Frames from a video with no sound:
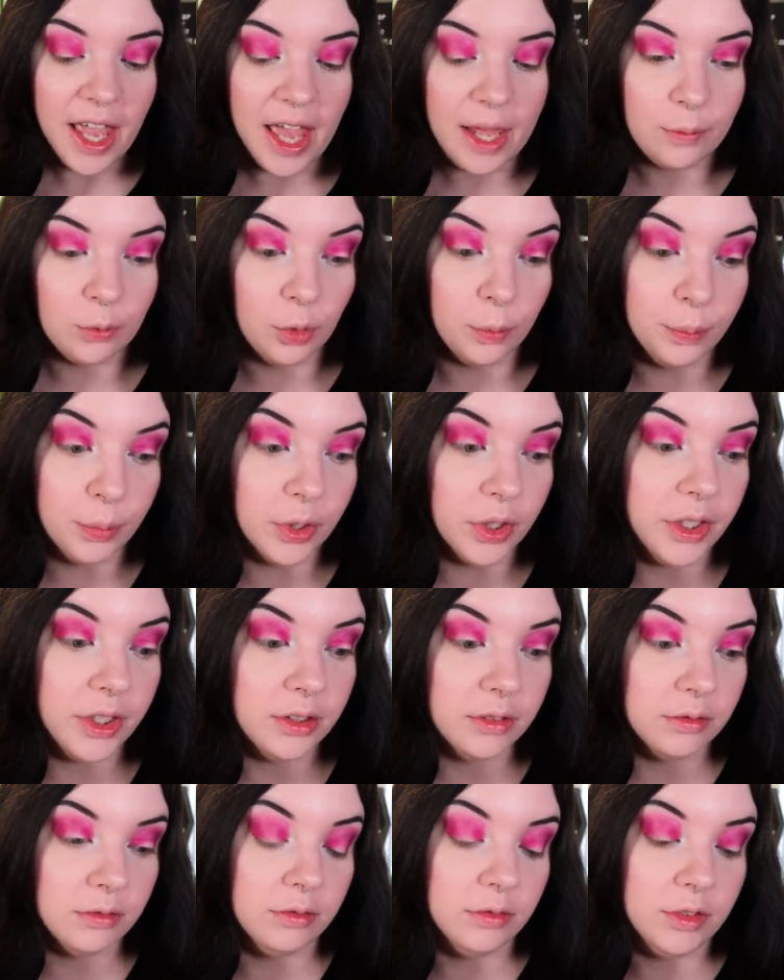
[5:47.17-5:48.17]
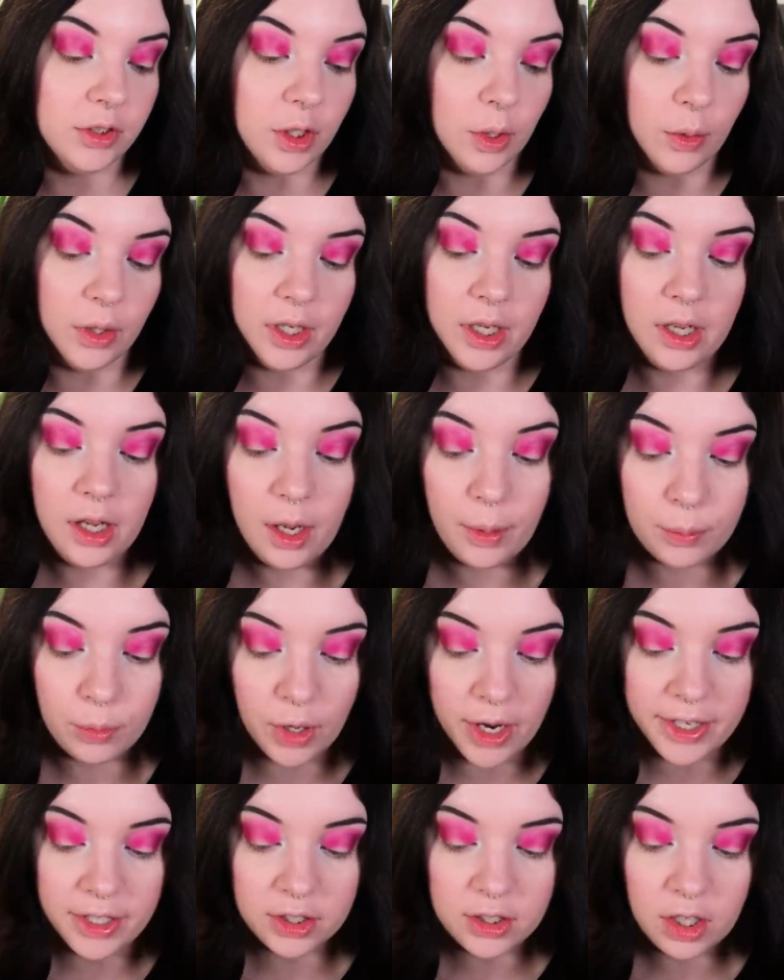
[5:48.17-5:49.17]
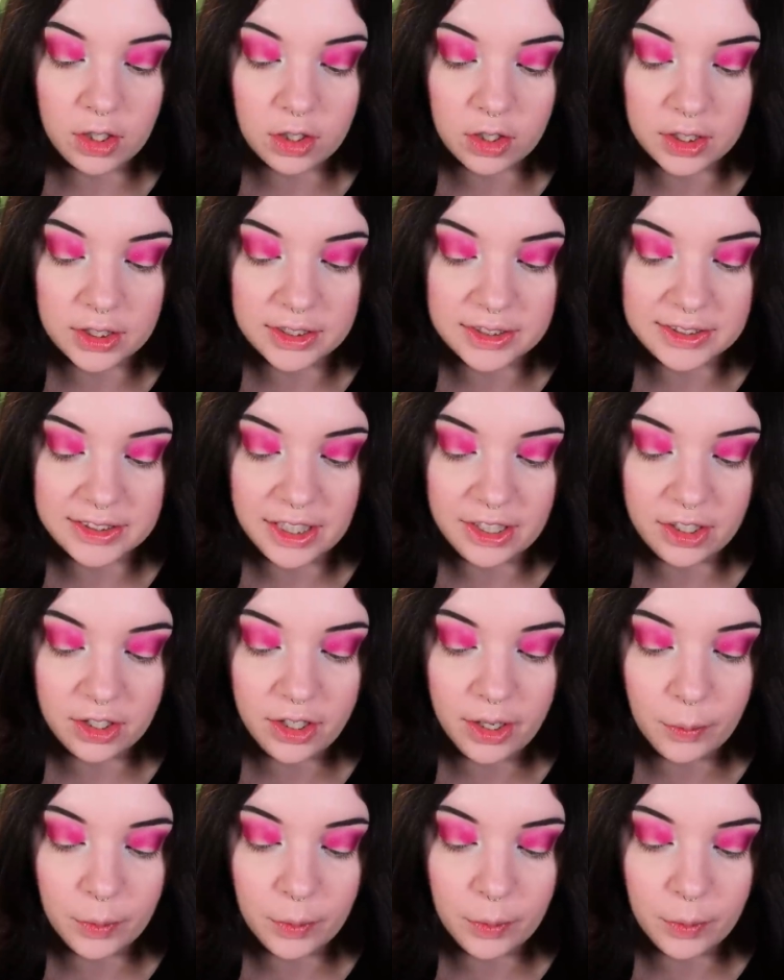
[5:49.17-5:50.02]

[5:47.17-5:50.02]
and we'll put, you know, a brighter color in the center,